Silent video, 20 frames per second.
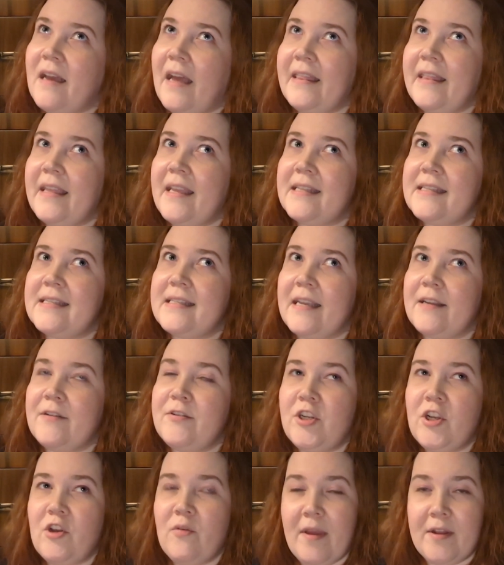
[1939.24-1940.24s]
think it's like
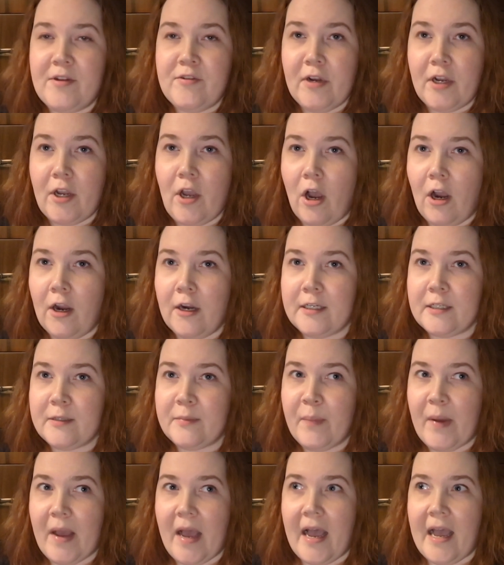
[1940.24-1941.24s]
Geometric Heart
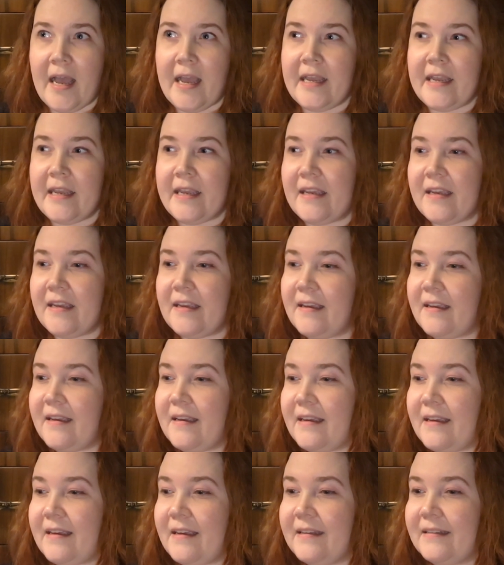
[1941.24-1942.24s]

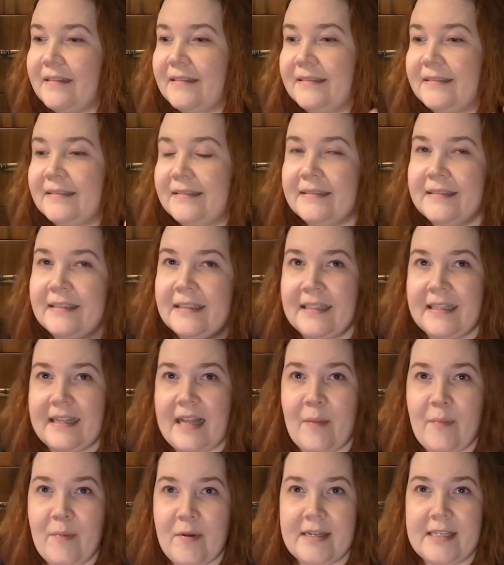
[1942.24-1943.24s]
by,
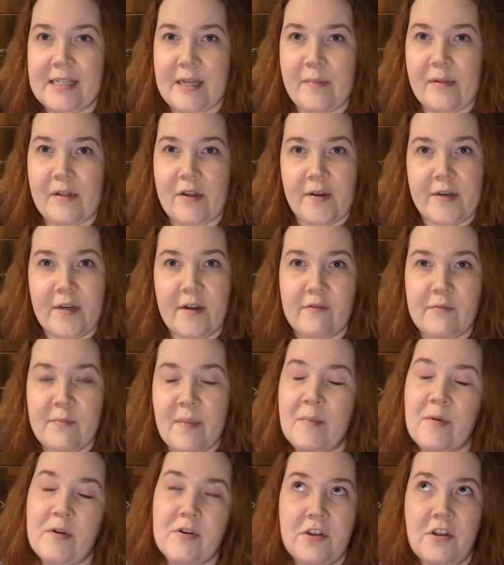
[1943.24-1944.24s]
I'll put it down below, I don't
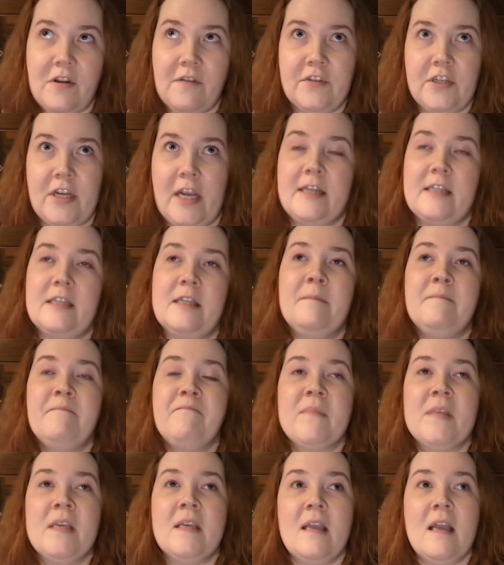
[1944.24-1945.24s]
remember, I should have checked,
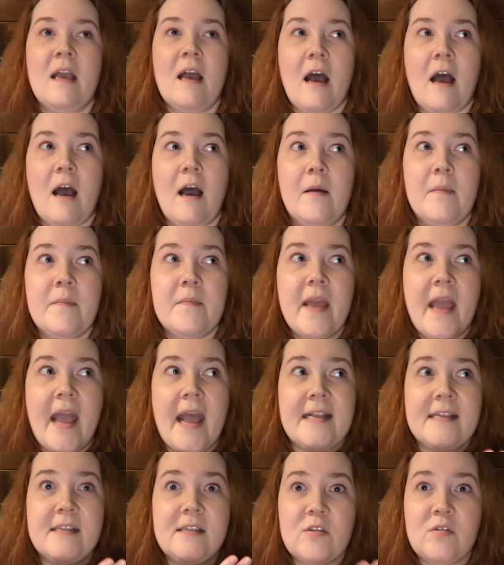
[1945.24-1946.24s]

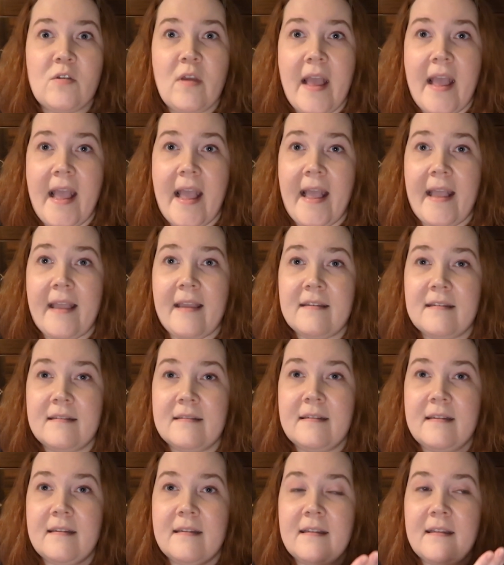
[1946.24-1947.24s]
as a
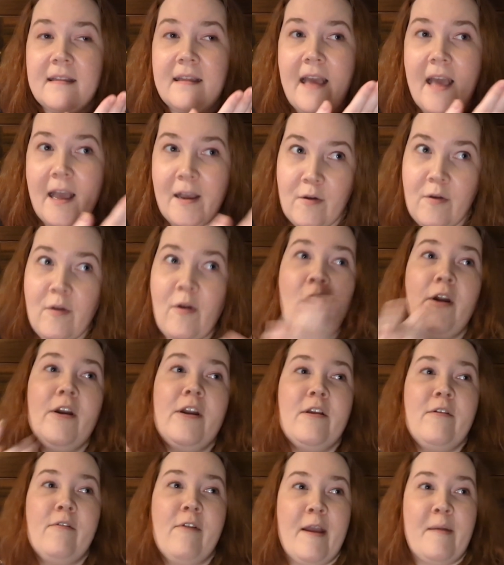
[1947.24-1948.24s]

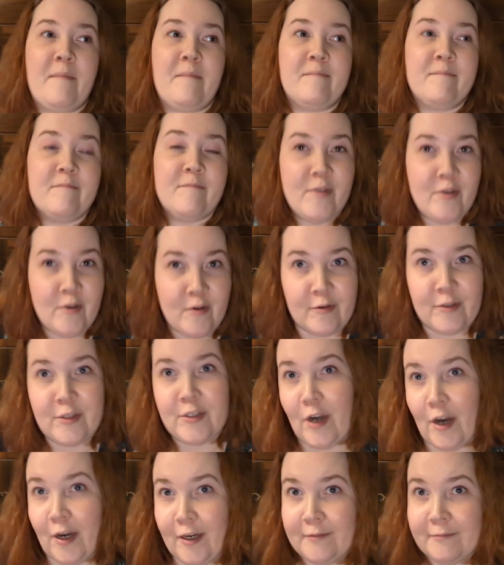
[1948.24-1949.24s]
echocardiogram new
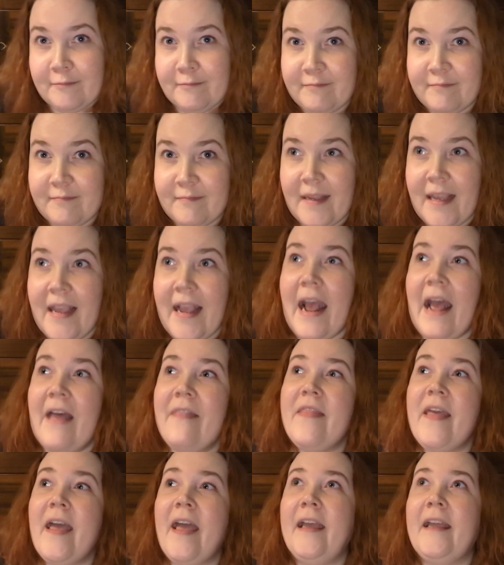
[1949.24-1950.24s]
start.
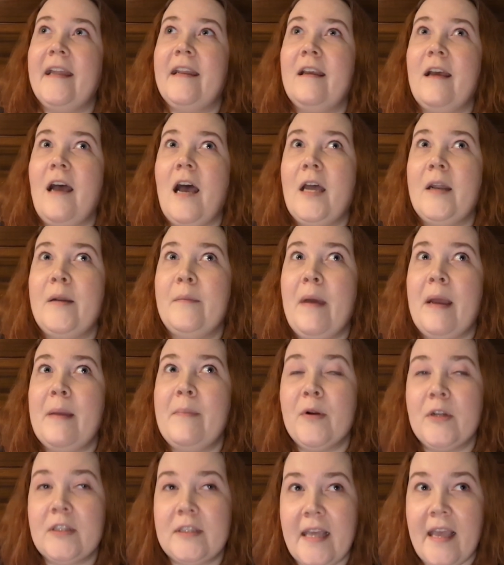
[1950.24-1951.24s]
And then on my
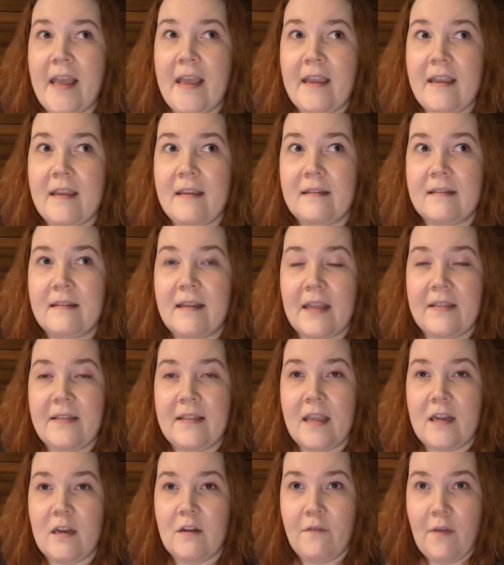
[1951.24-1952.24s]
birthday, at
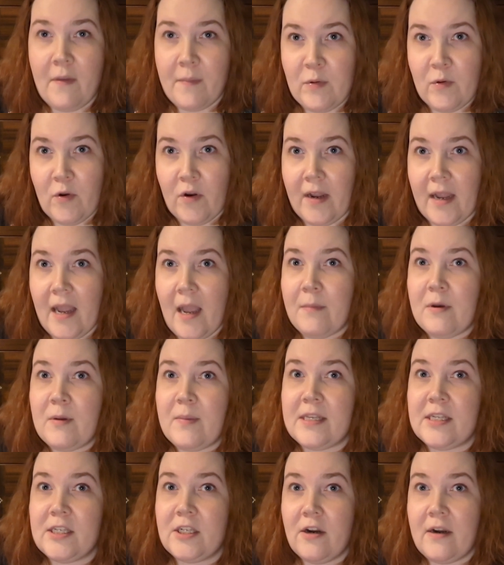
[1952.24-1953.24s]
the end of February, I'm going to
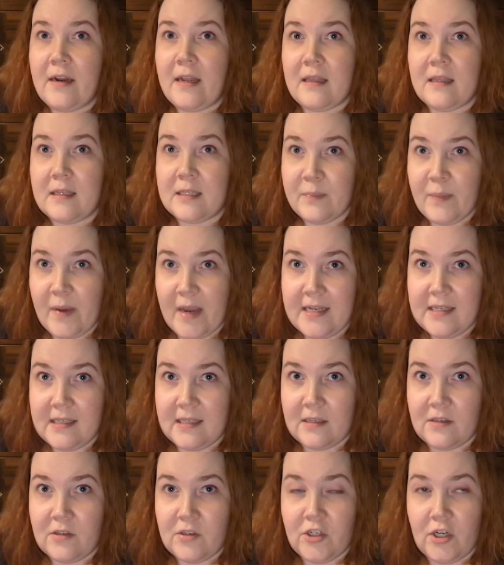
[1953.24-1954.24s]
be starting this
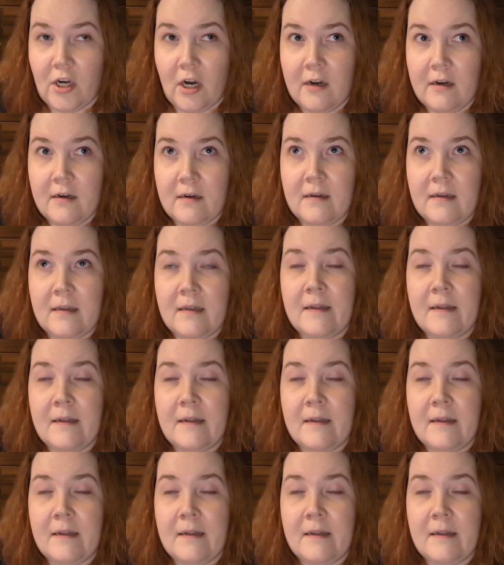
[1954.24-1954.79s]
Pisces chart